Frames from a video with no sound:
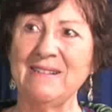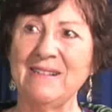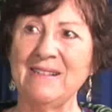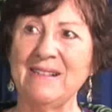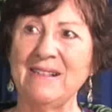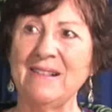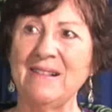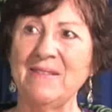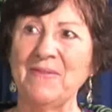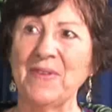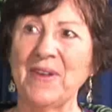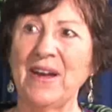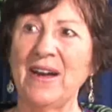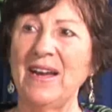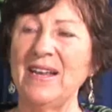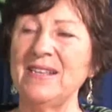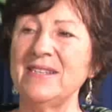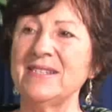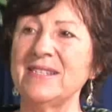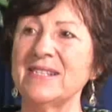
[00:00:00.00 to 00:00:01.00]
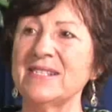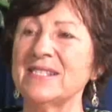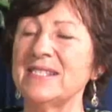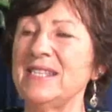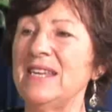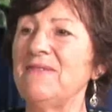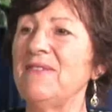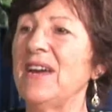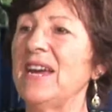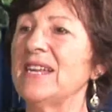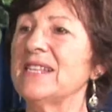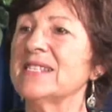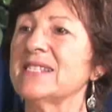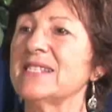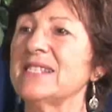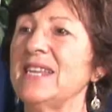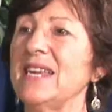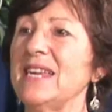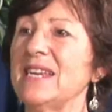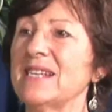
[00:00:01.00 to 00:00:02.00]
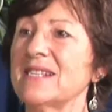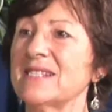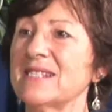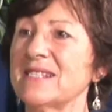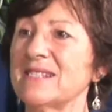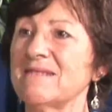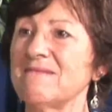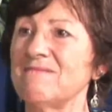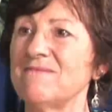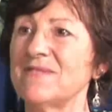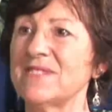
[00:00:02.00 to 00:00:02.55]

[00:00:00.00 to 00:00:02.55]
Oh. Ireland has never had snakes.